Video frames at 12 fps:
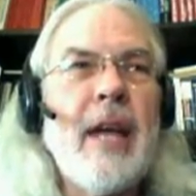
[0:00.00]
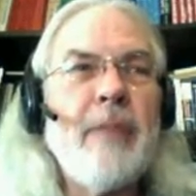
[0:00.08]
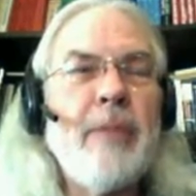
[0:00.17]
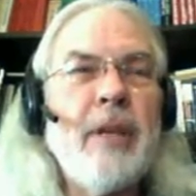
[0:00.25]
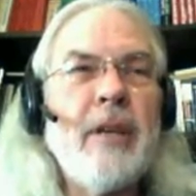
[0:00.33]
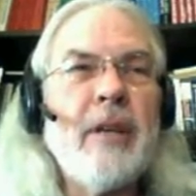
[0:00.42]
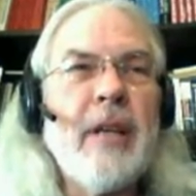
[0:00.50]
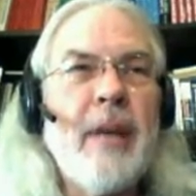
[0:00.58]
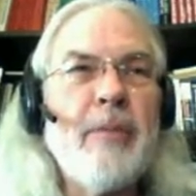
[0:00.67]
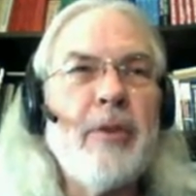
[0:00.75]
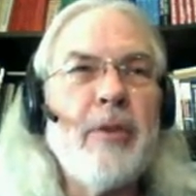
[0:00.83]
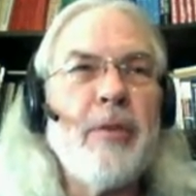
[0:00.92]
8 million
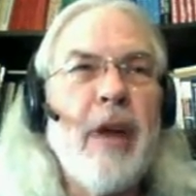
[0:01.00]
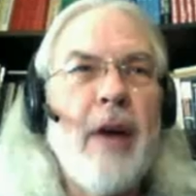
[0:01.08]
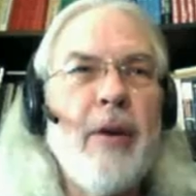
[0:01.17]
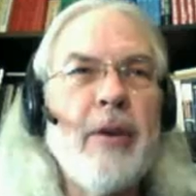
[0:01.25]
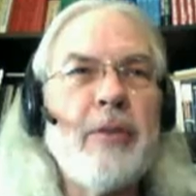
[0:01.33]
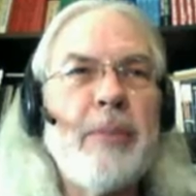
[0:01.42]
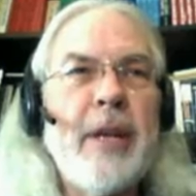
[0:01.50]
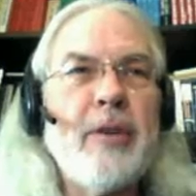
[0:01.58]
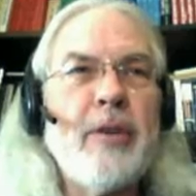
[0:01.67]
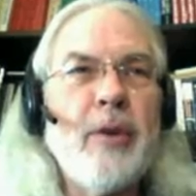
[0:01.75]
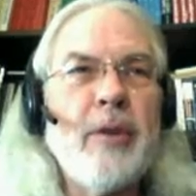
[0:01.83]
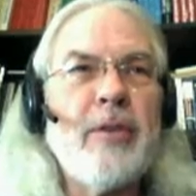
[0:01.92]
kilometers per hour, speeding
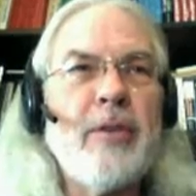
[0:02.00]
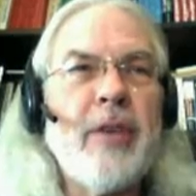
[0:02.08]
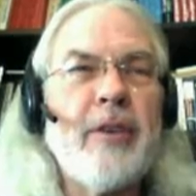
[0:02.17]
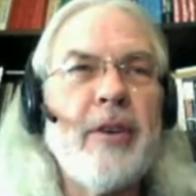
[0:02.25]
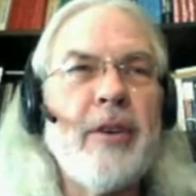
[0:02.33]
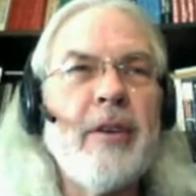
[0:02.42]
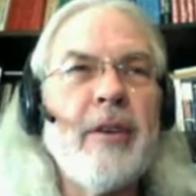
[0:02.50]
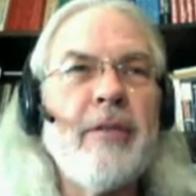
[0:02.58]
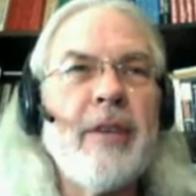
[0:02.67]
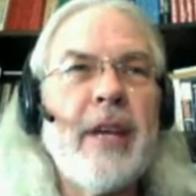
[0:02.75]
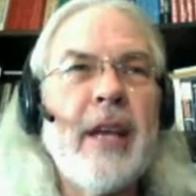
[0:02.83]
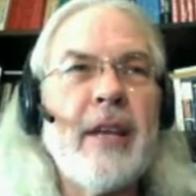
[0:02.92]
towards the center of
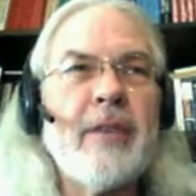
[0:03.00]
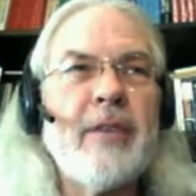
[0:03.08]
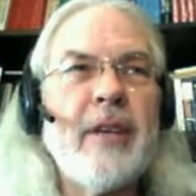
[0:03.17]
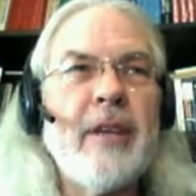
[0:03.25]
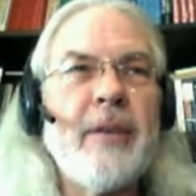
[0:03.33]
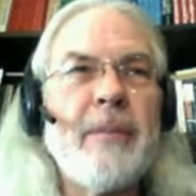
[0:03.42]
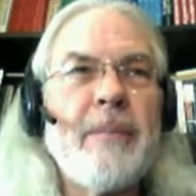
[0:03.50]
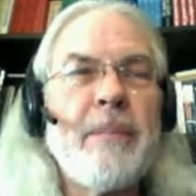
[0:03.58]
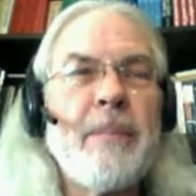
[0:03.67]
the galaxy.